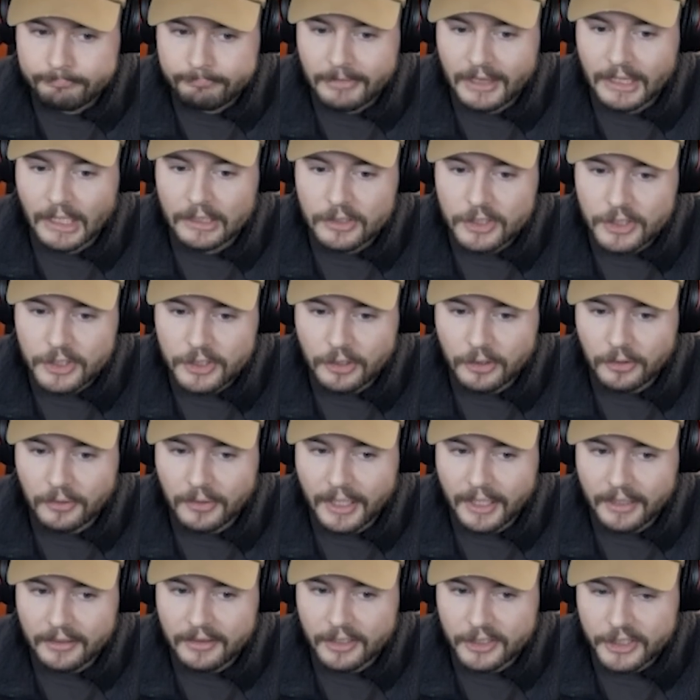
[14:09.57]
So
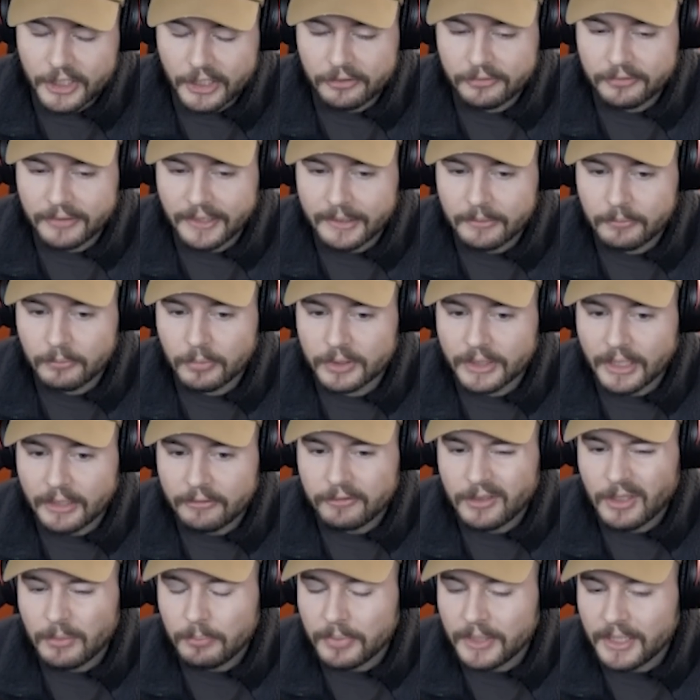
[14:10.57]
I think Shadowflame will
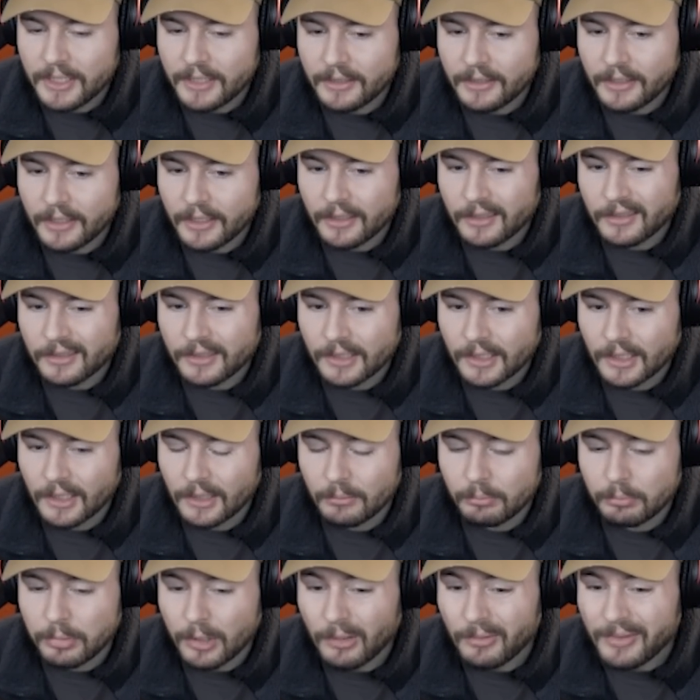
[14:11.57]
definitely be
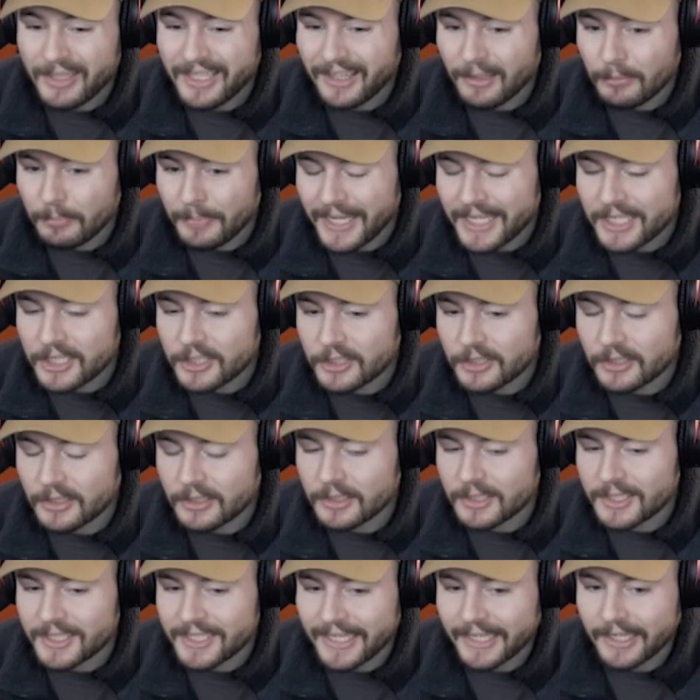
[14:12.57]
probably the best
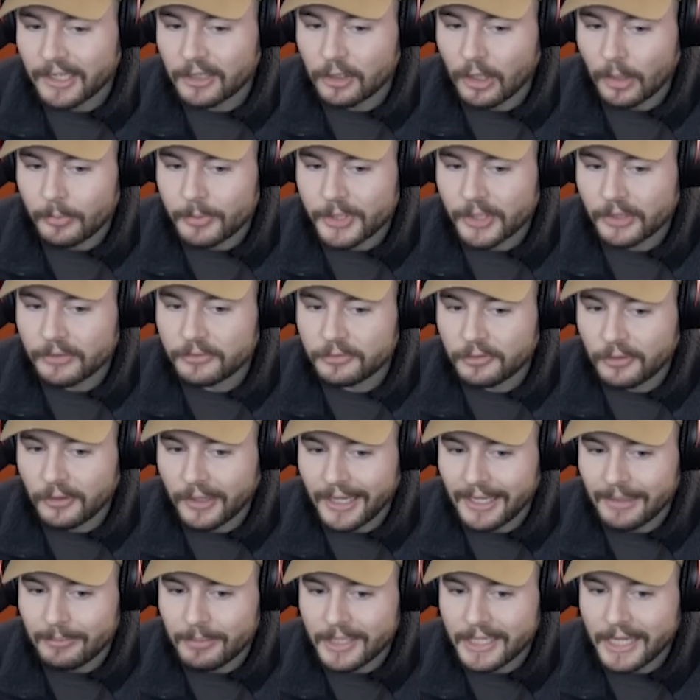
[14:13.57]
second option
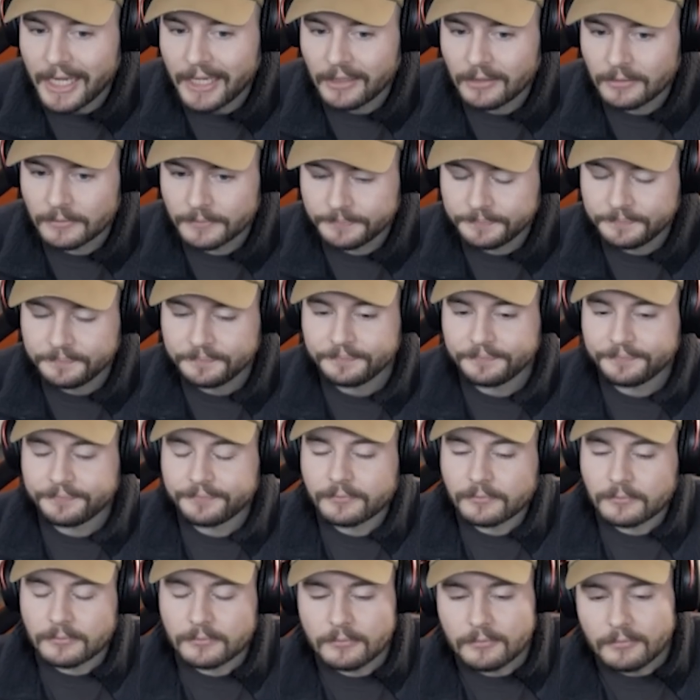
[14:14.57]
for AP Kayle.
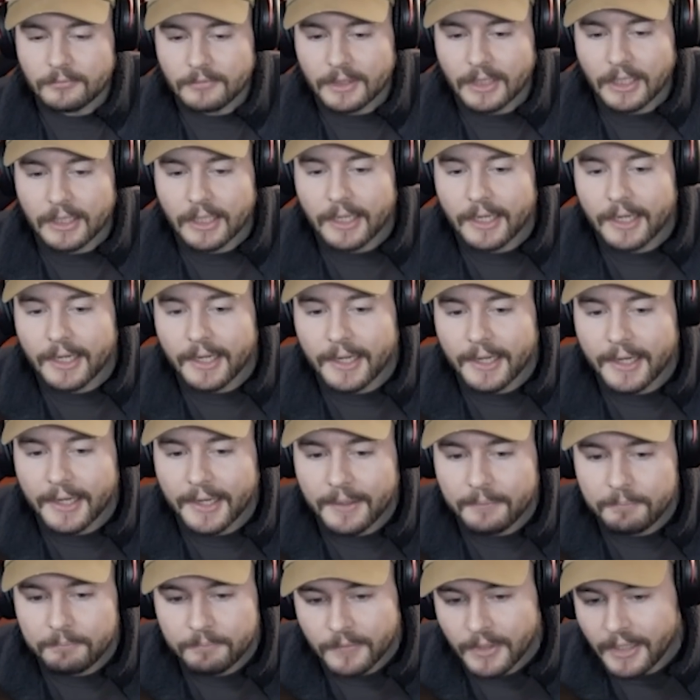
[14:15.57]

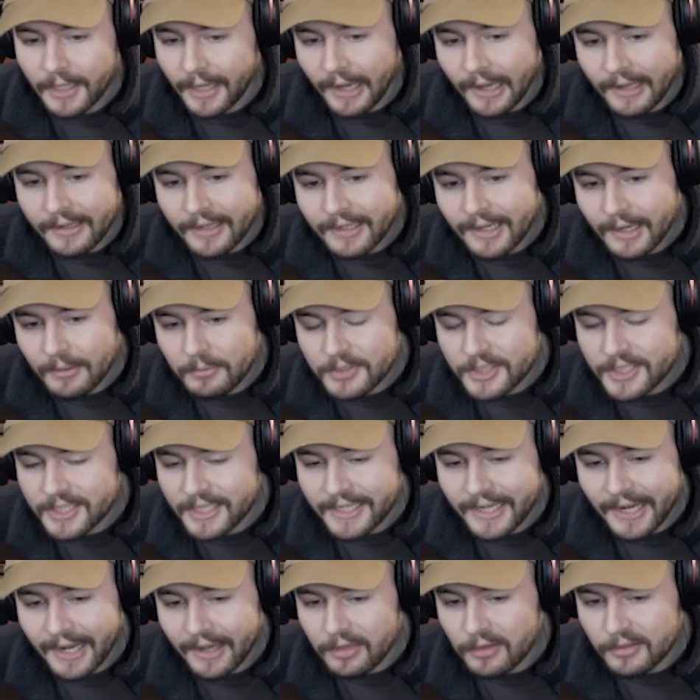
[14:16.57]
And then I would
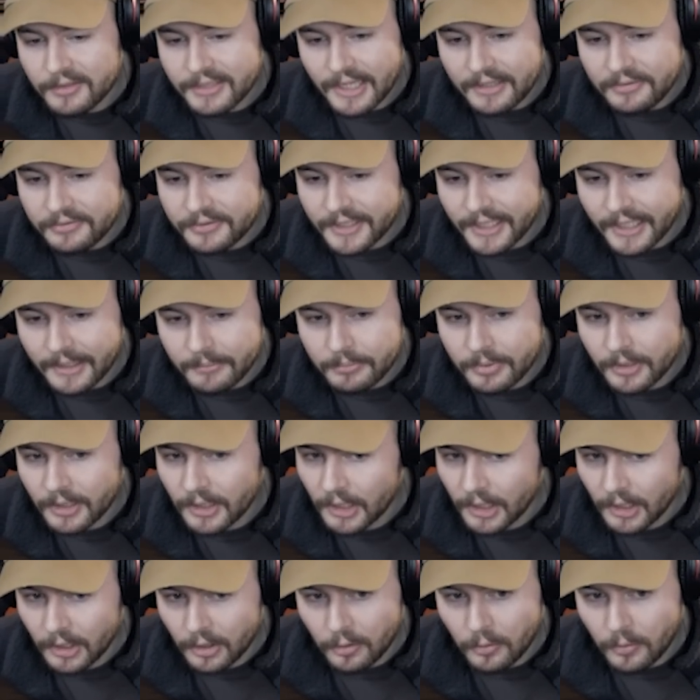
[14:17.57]
say either Deathcap
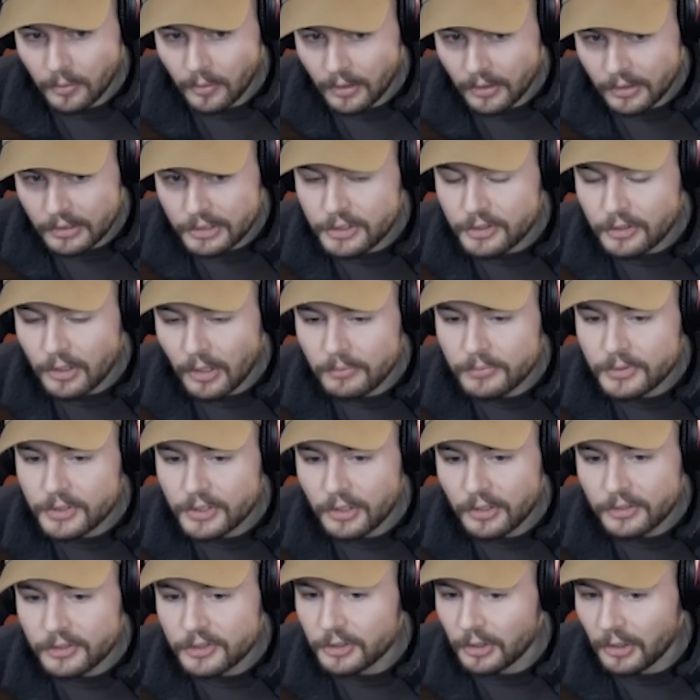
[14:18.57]
or
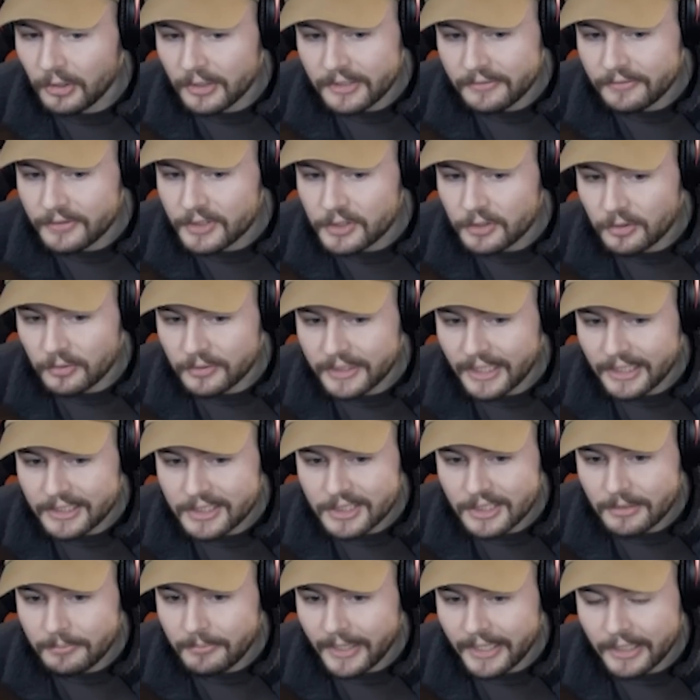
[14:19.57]
Stormsurge or even
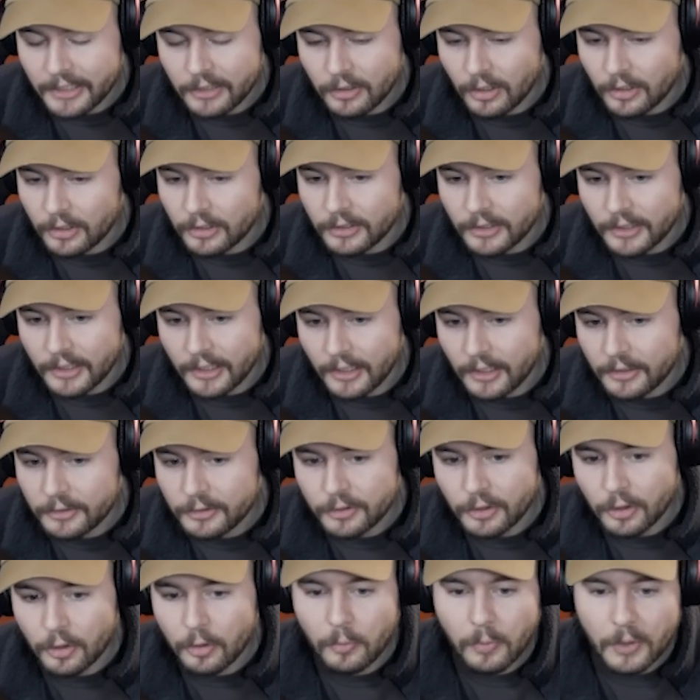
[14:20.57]
Zhonyas, depending on,
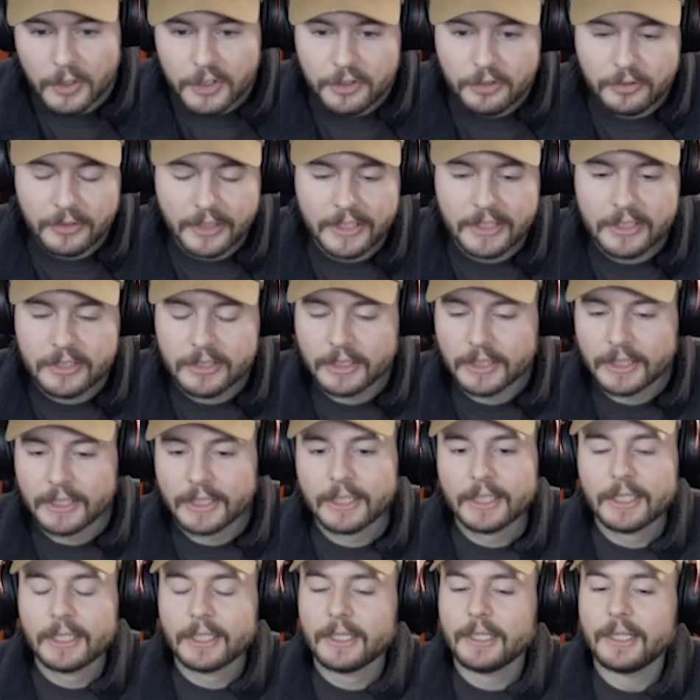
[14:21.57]
you know, what you need.
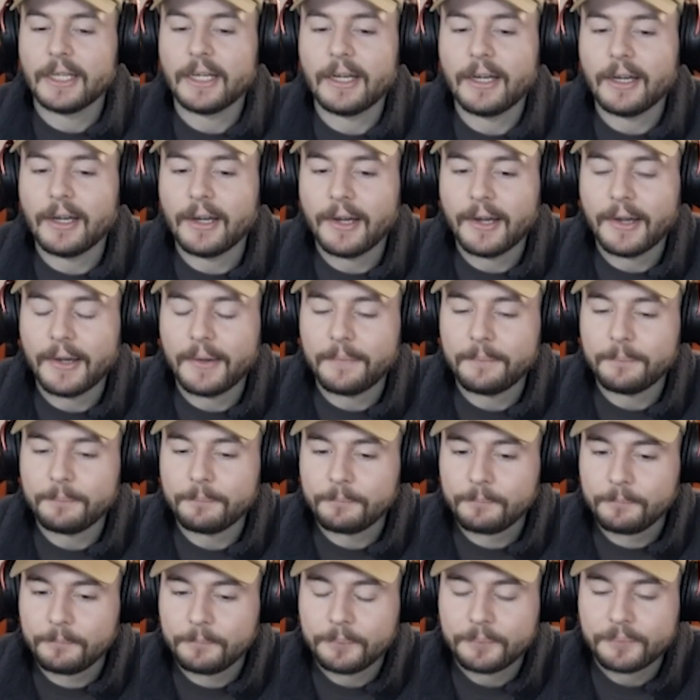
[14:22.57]

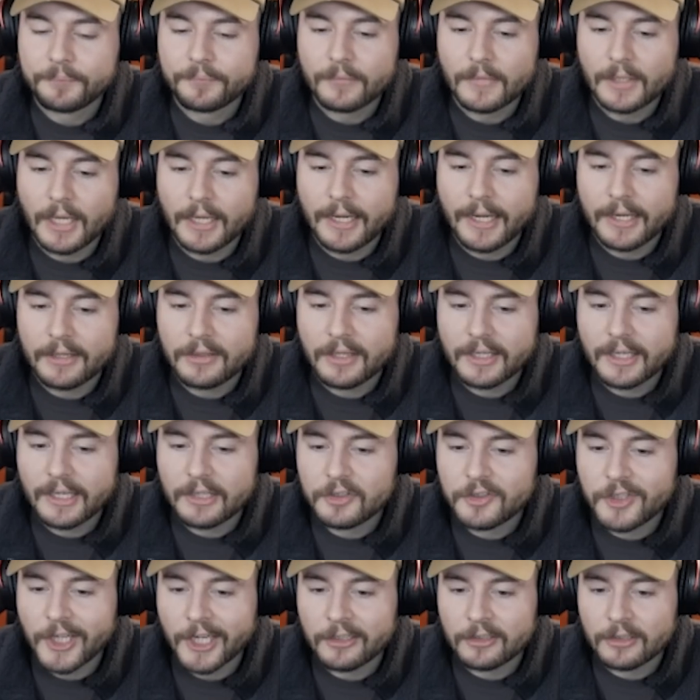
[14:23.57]
I think
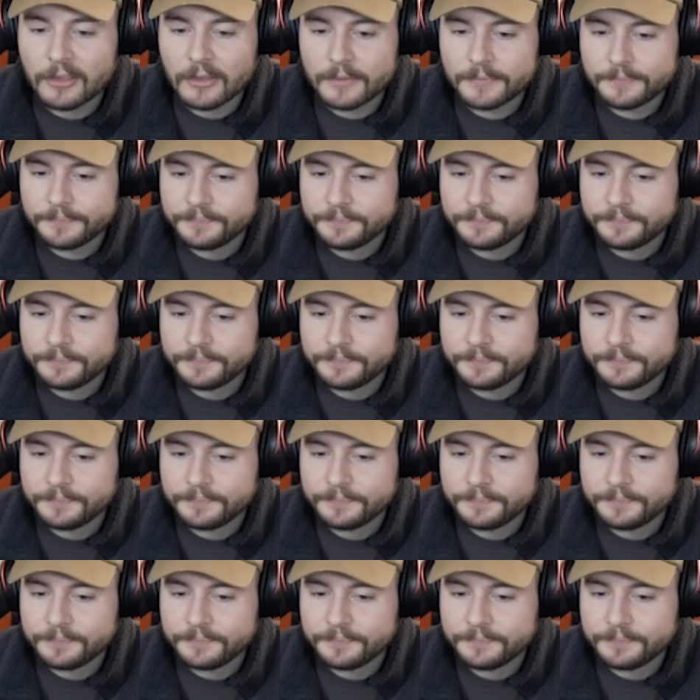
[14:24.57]
in general,